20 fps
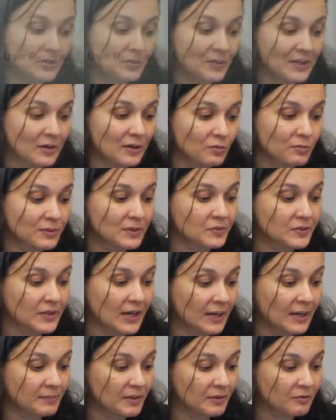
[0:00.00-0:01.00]
doing a
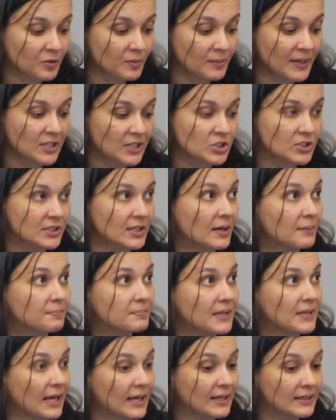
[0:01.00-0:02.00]
real-time information
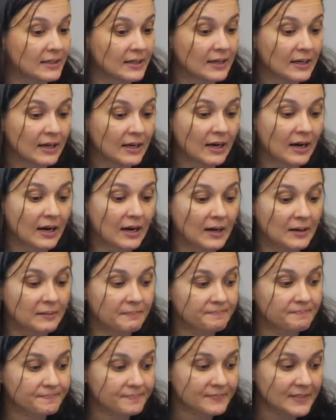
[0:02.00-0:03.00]
update.
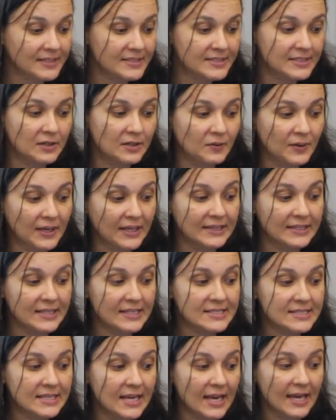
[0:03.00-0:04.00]
So in
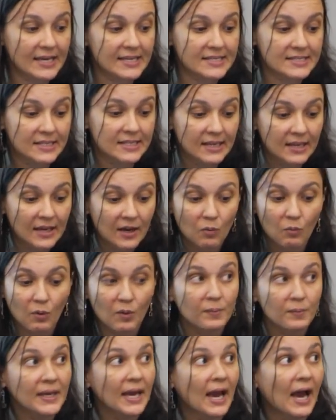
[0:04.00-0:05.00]
this case,
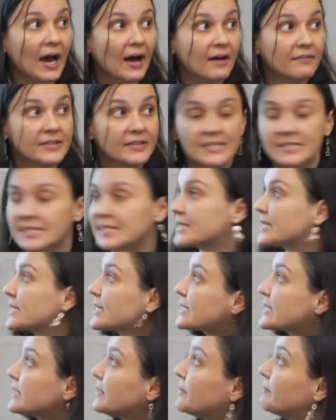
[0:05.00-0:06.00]
what we have is a
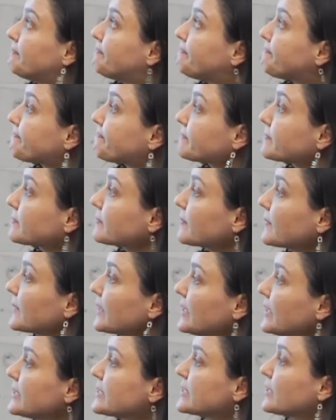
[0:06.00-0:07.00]
system.
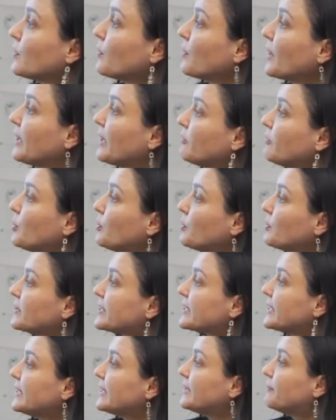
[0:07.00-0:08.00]
So if
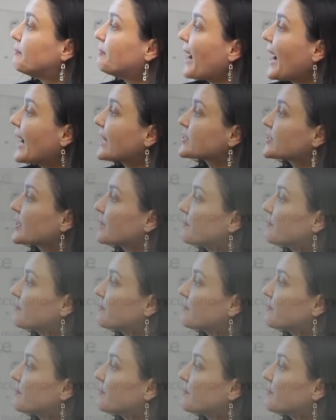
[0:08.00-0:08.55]
you see the batch